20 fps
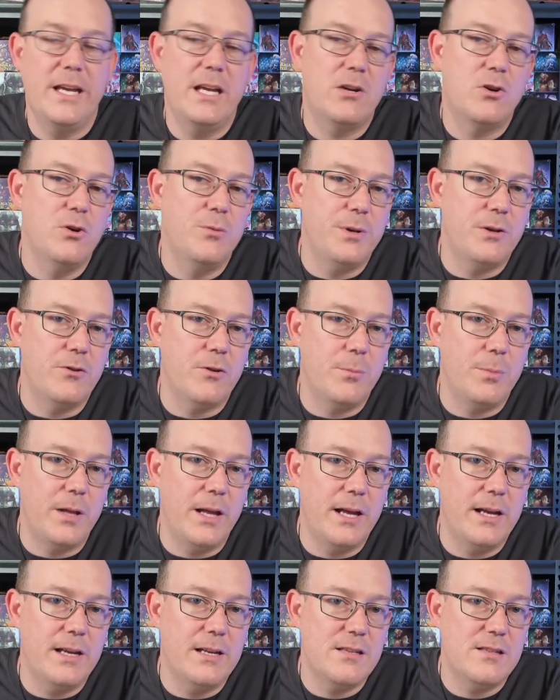It could be
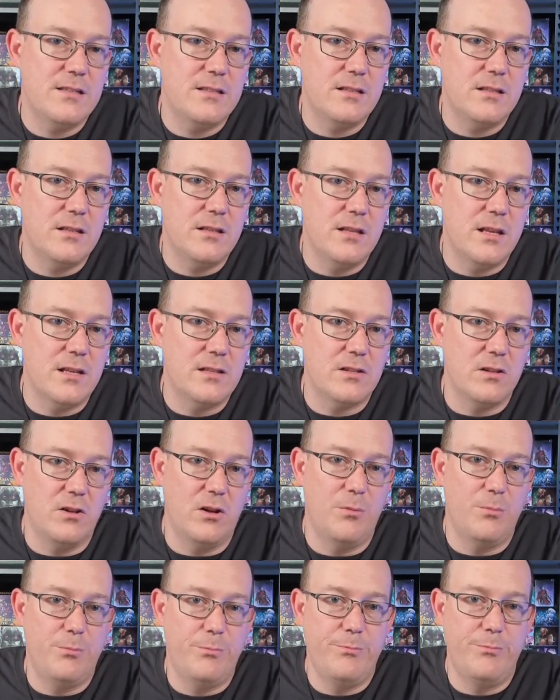replaced. There's a
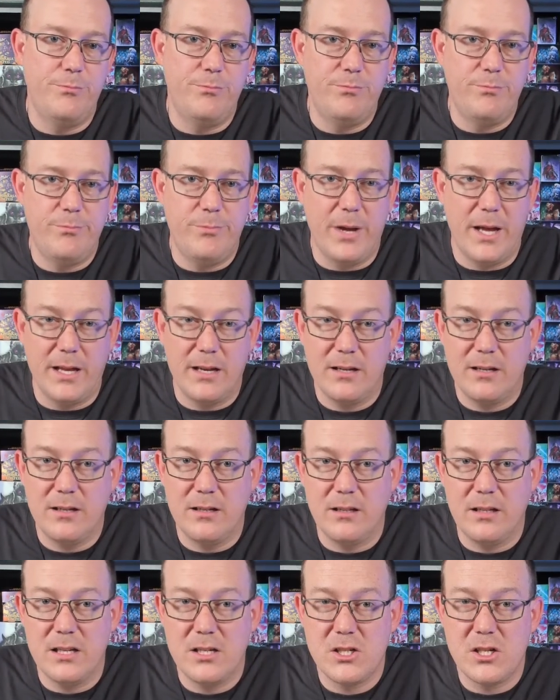lot
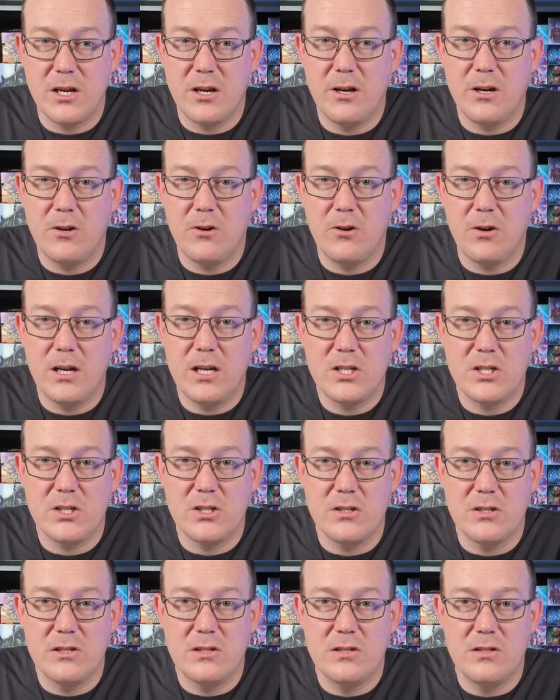better legendary
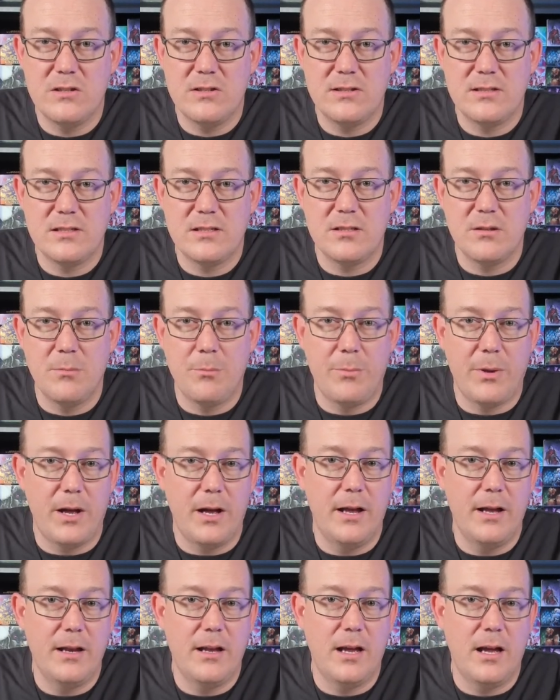creatures,
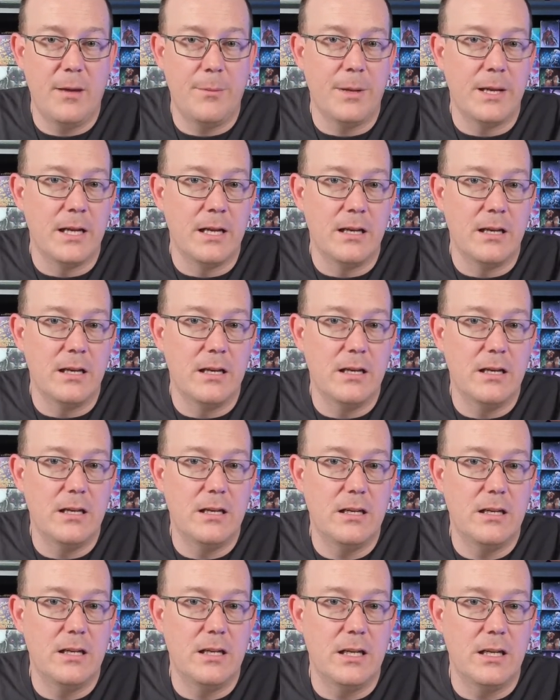but I mean,
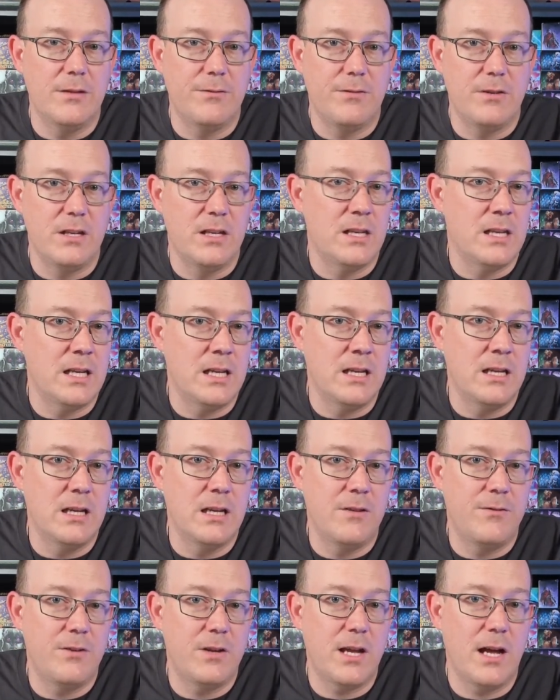if you
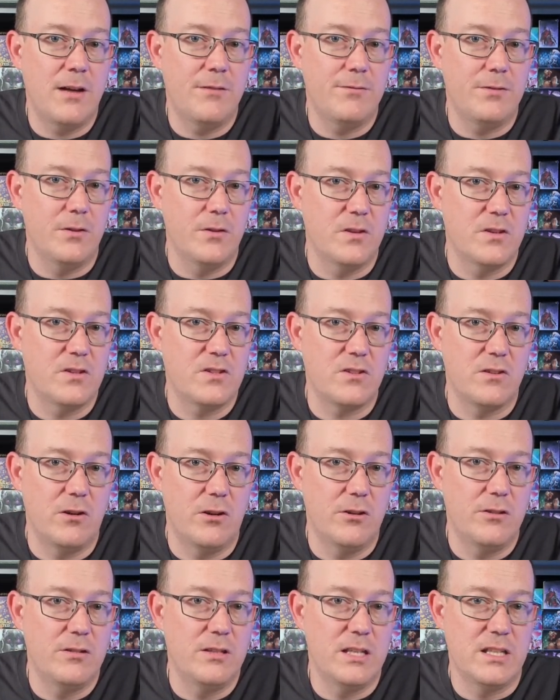can't fill the
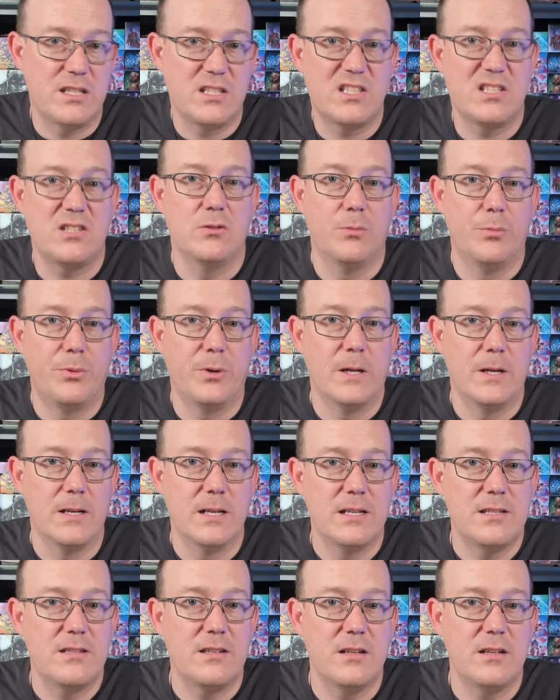slot, it's still pretty
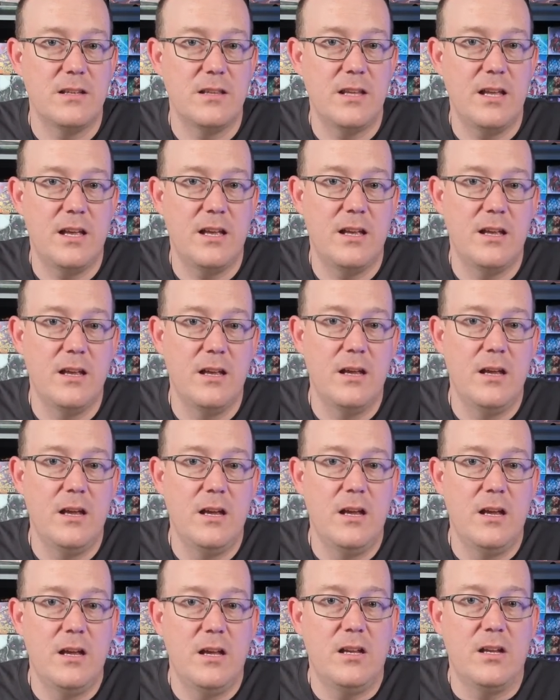decent in there.
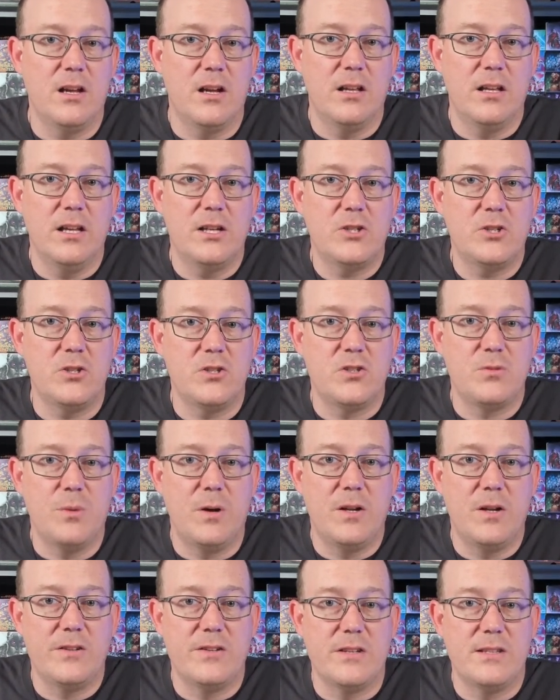You got Leshu
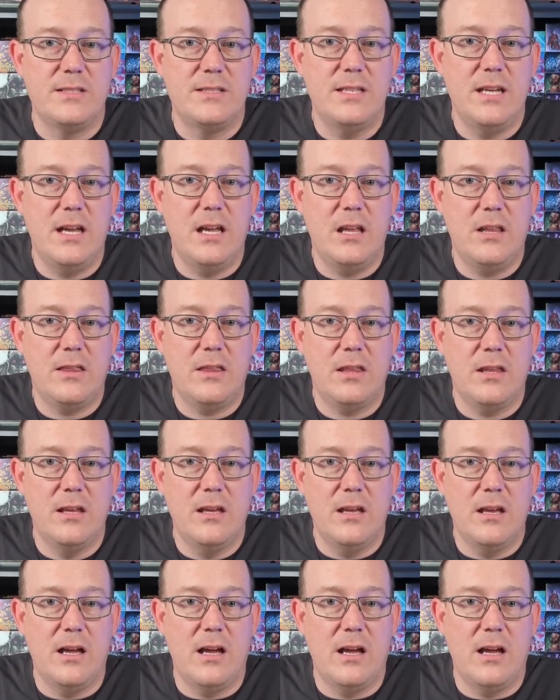Smiles at Death.